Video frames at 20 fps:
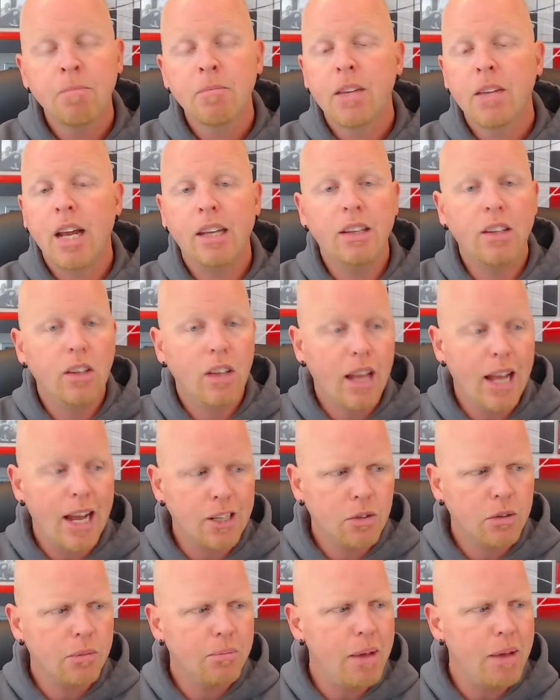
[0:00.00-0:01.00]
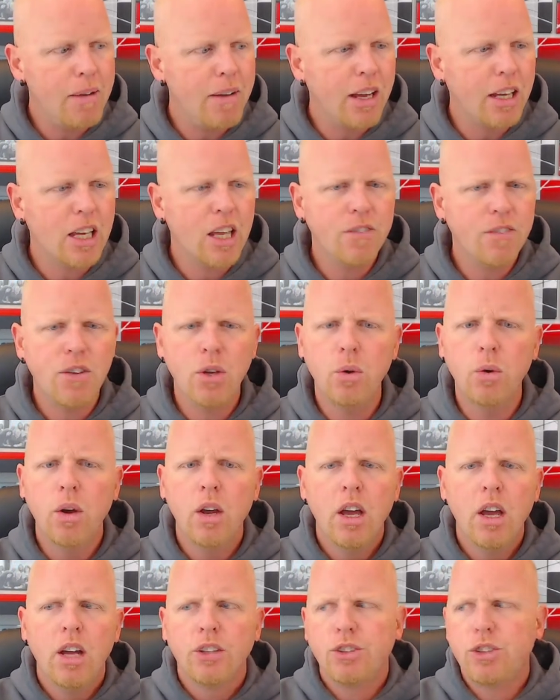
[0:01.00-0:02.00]
And then the last one, maybe I give you
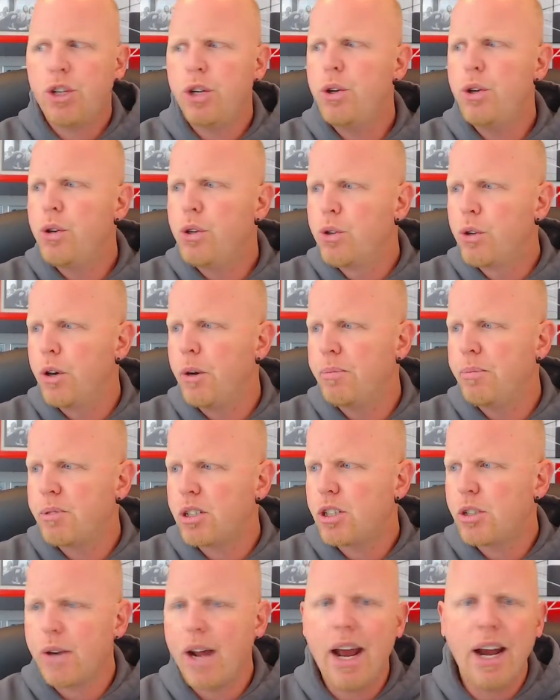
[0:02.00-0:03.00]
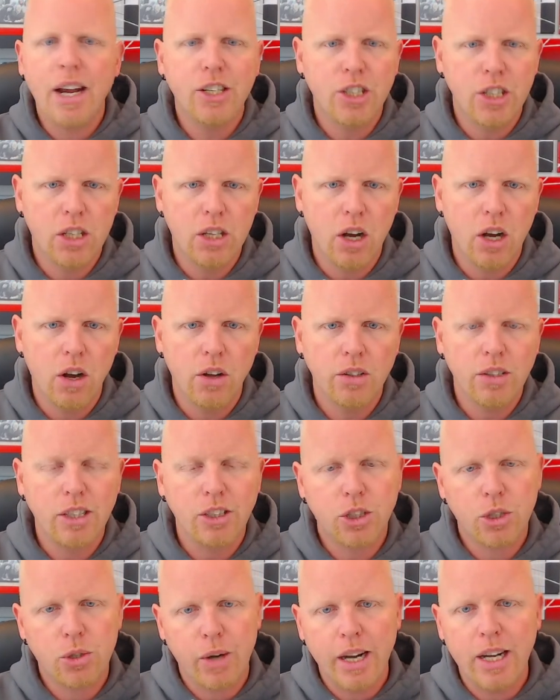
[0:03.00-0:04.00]
2 group strategy calls and
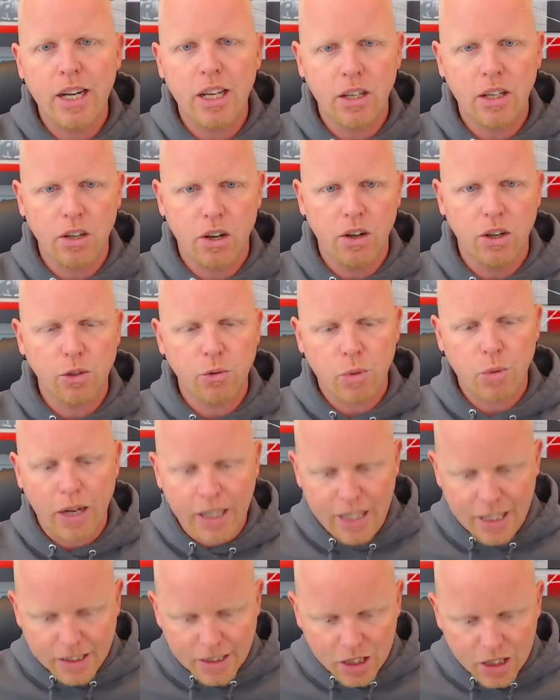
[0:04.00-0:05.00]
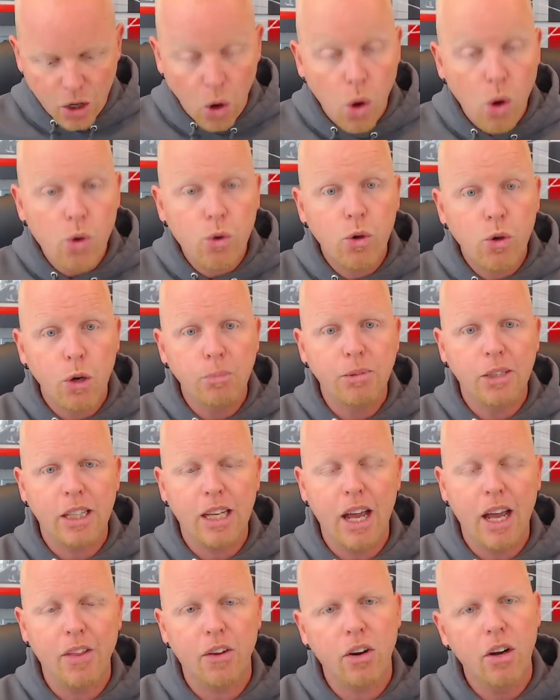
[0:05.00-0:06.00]
training calls where I get the whole group
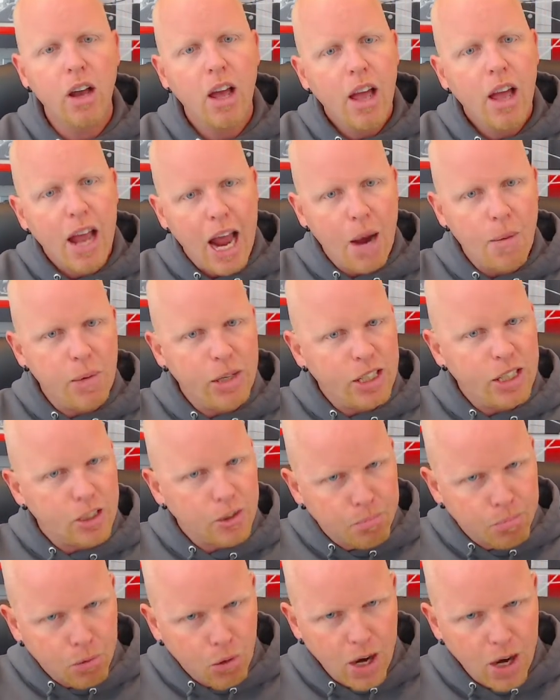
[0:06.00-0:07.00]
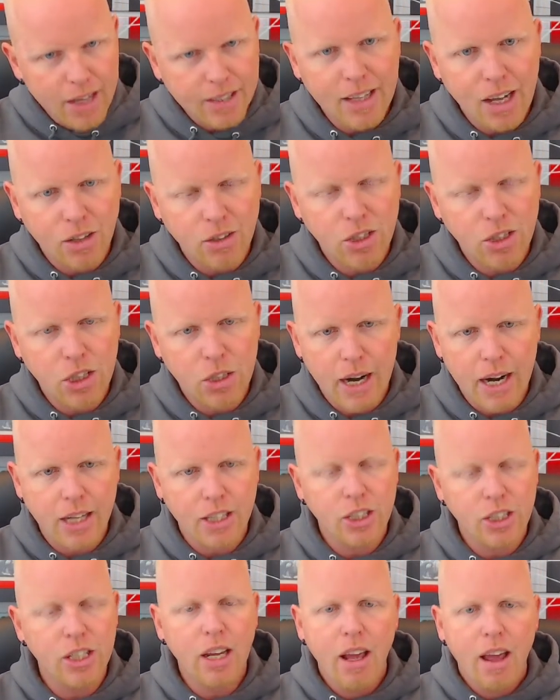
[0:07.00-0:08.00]
together and we just break down
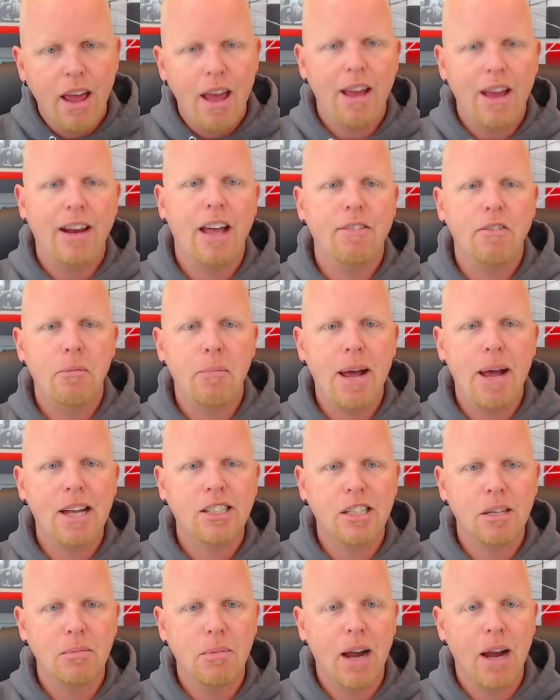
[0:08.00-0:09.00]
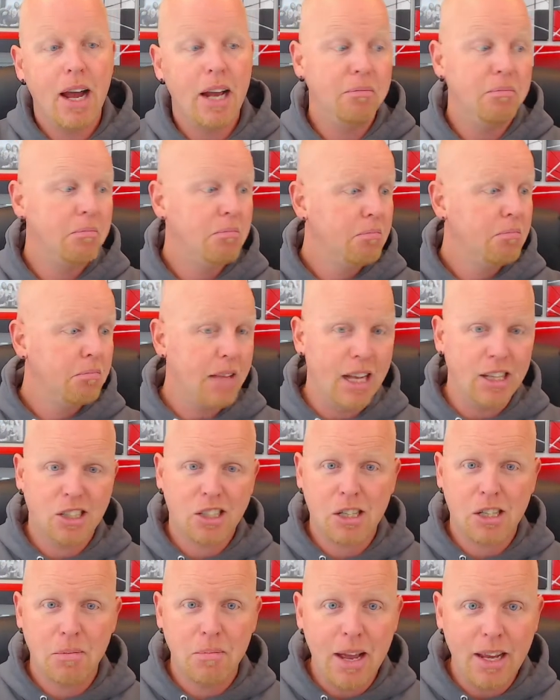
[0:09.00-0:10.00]
strategy and have a mastermind. That's
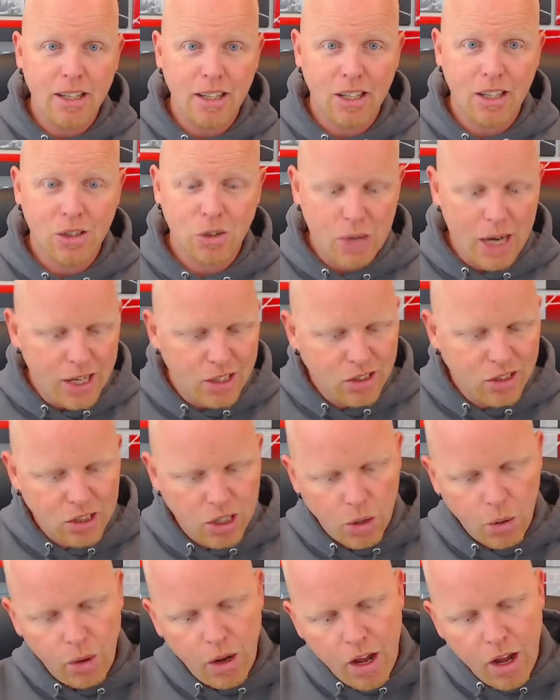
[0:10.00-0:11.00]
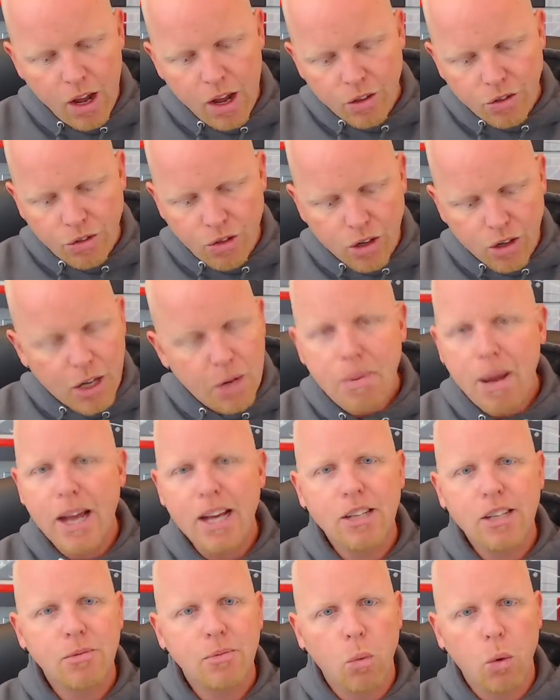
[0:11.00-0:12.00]
tremendous, right? So
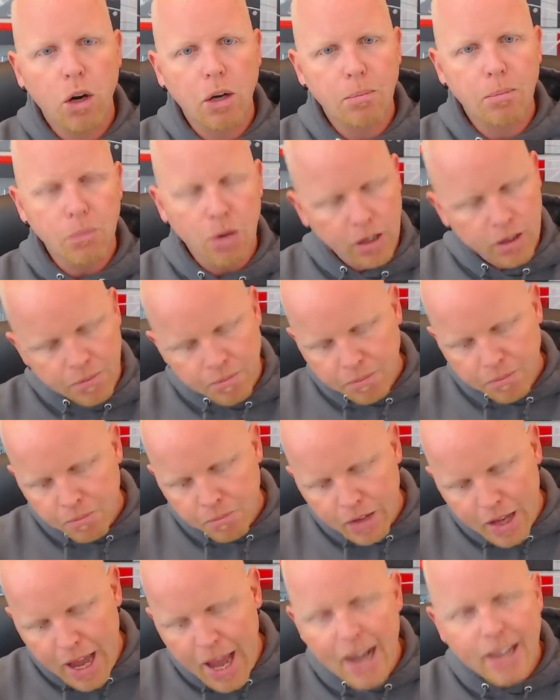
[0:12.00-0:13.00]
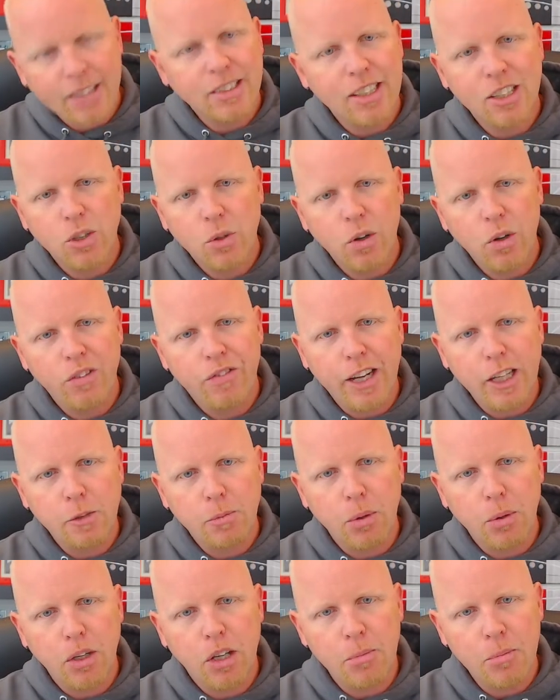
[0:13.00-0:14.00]
30-page workbook, access to a
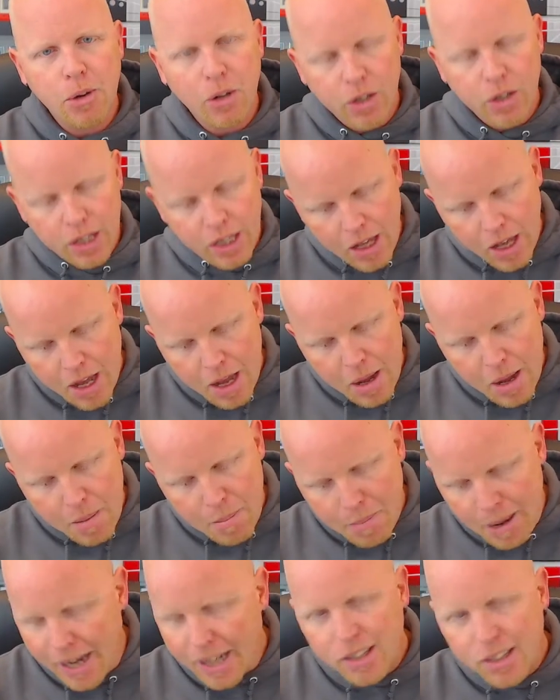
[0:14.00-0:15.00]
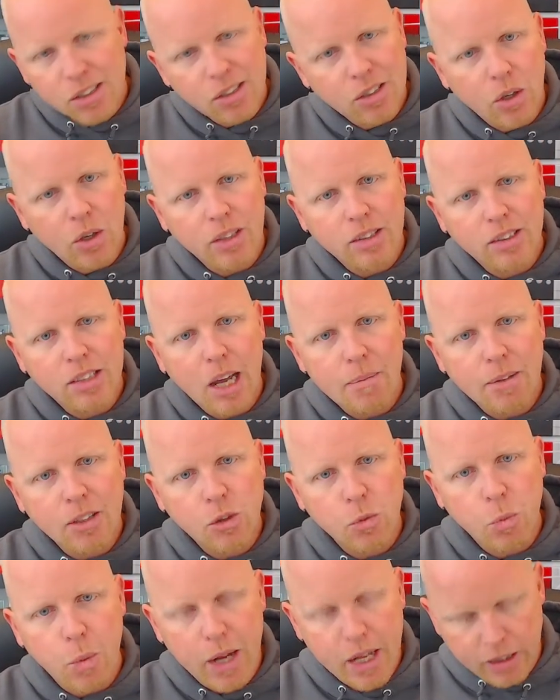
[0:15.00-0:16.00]
Facebook community, milestone assignments
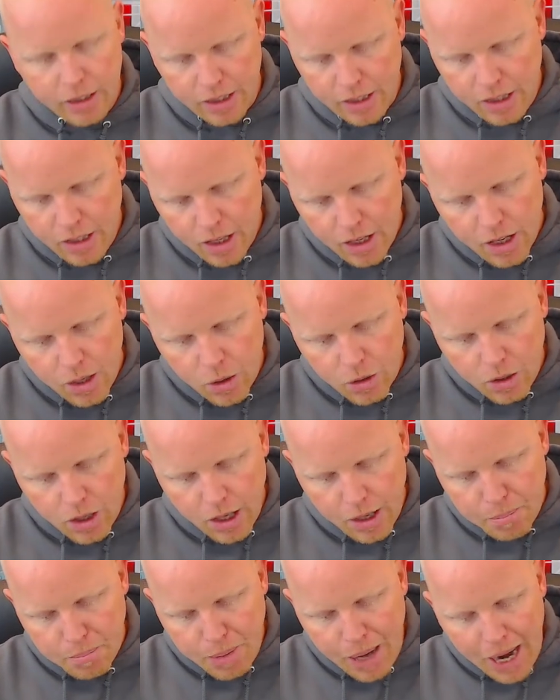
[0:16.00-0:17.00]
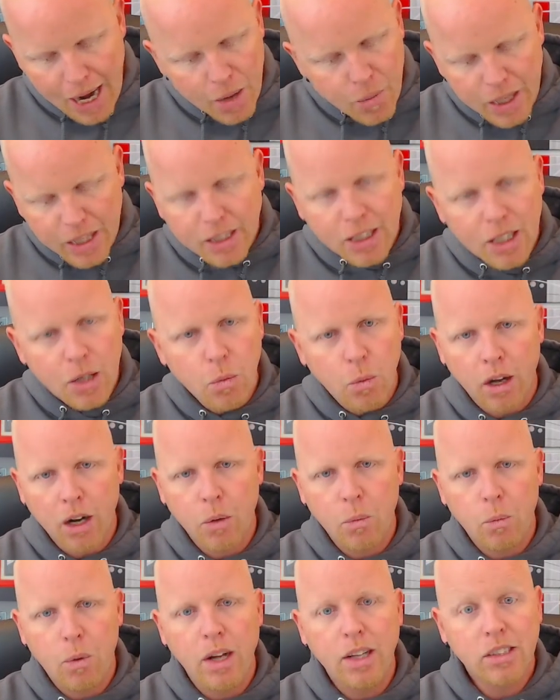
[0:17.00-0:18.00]
weekly, bi-weekly
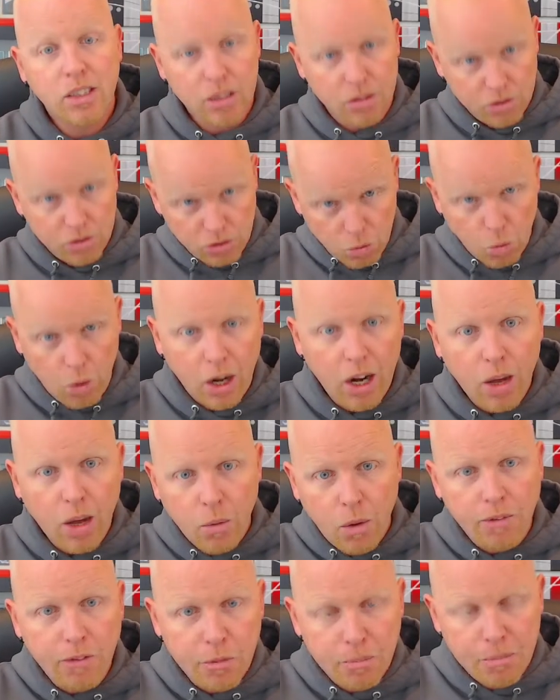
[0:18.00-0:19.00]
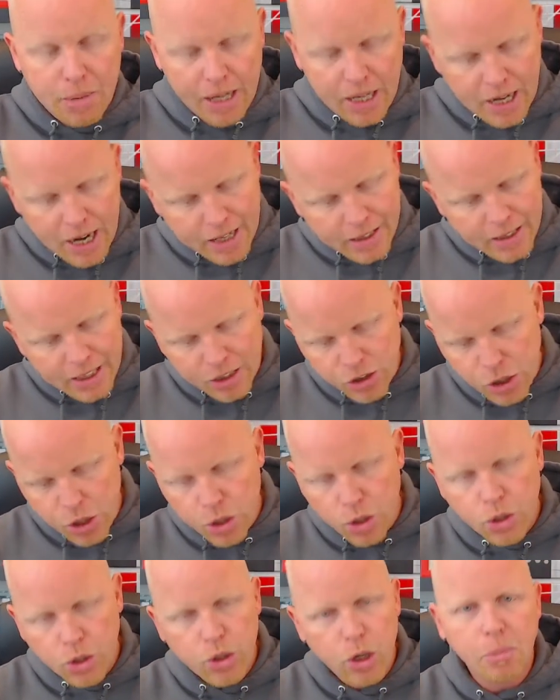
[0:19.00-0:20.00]
one-on-ones, one-on-one with me, and then 2
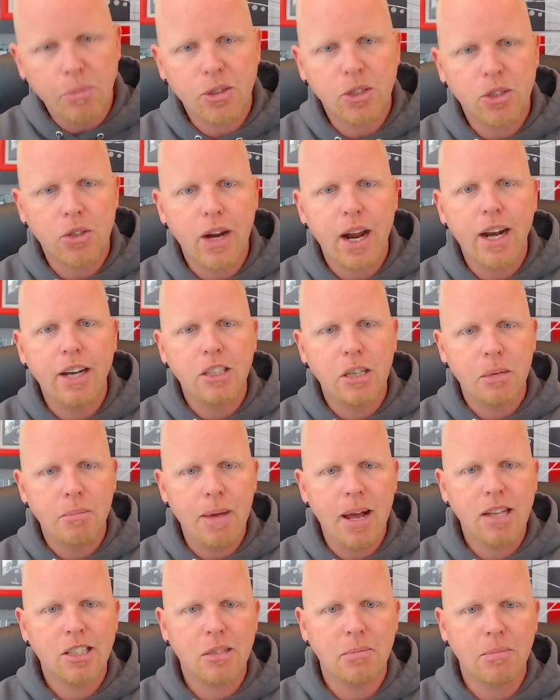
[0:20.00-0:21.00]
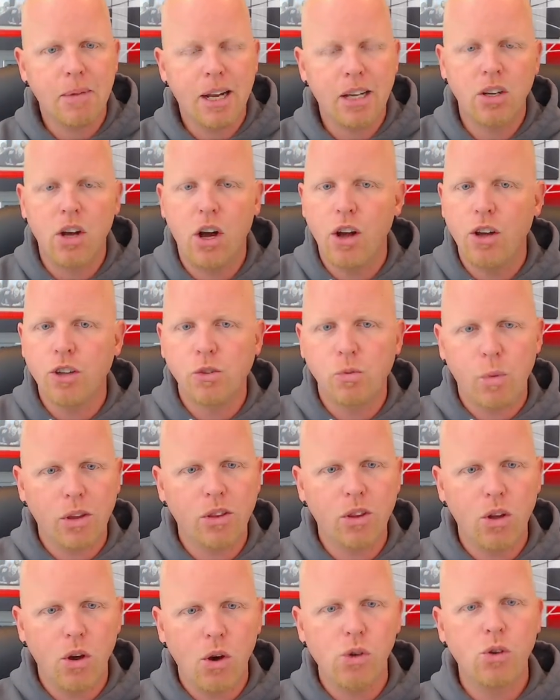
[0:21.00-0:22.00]
group strategy mastermind calls with
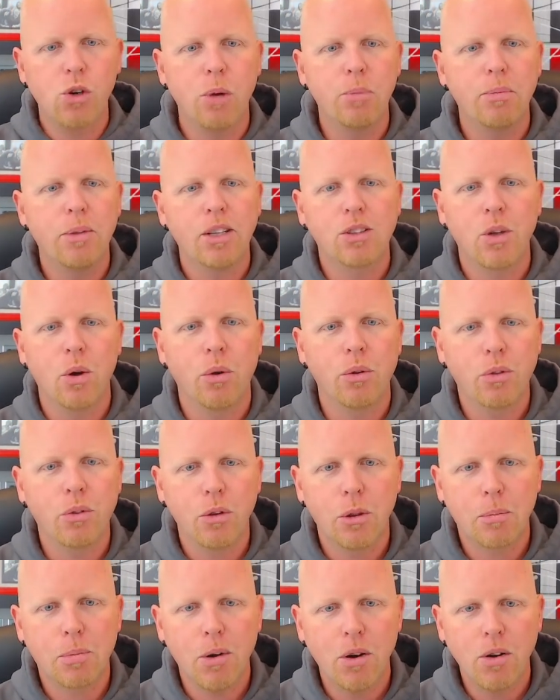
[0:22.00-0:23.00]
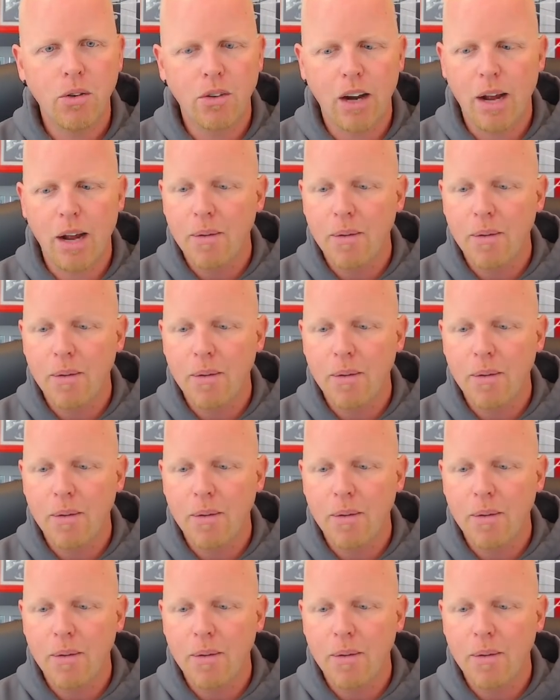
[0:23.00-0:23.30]
the whole group that's going through the program.